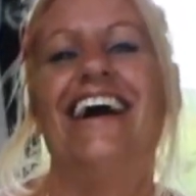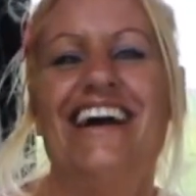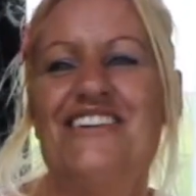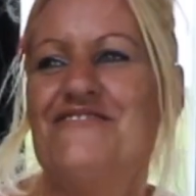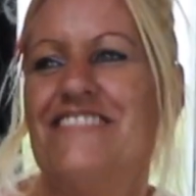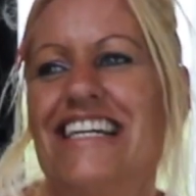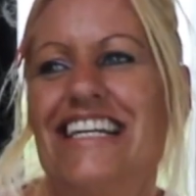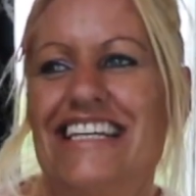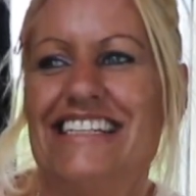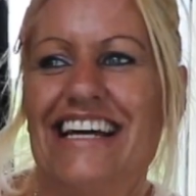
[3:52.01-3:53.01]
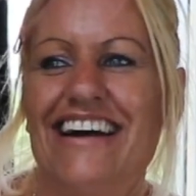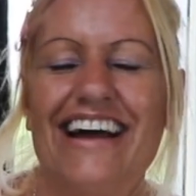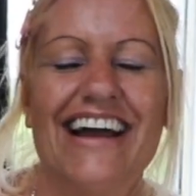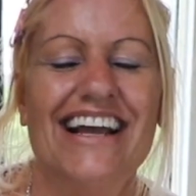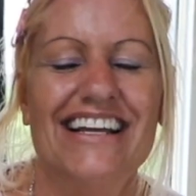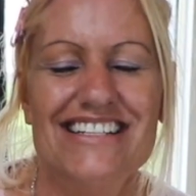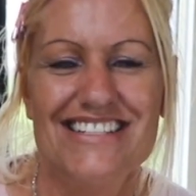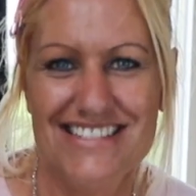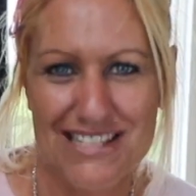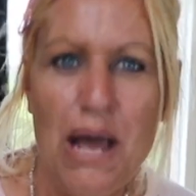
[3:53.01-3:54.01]
Yeah, if really that's what nice. they want to do.
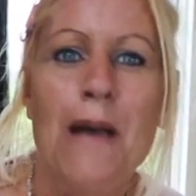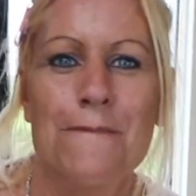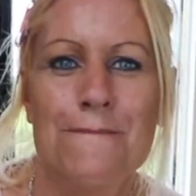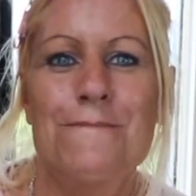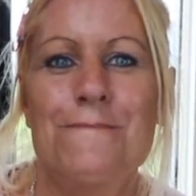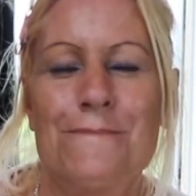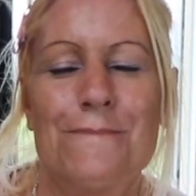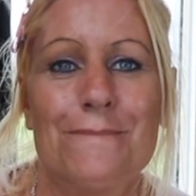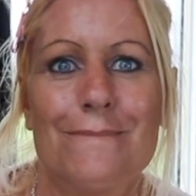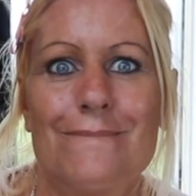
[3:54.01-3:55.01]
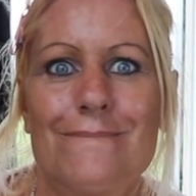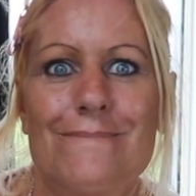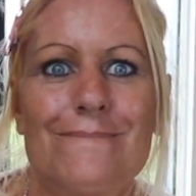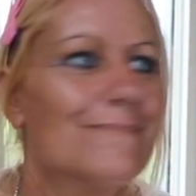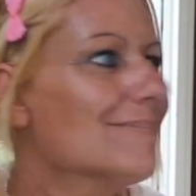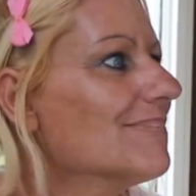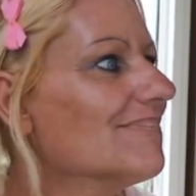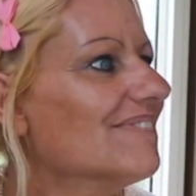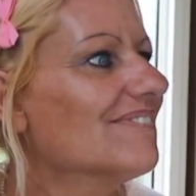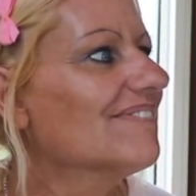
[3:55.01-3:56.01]
But did you see amount of
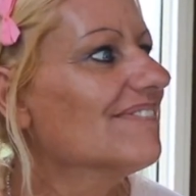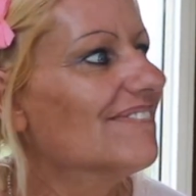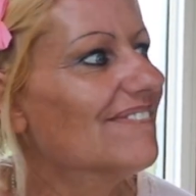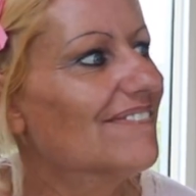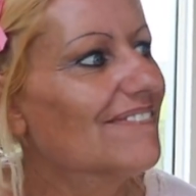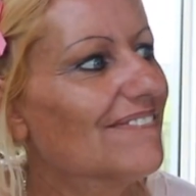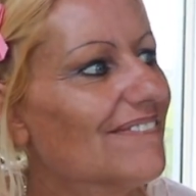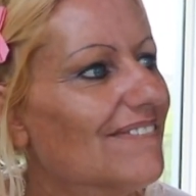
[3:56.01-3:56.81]
money involved there?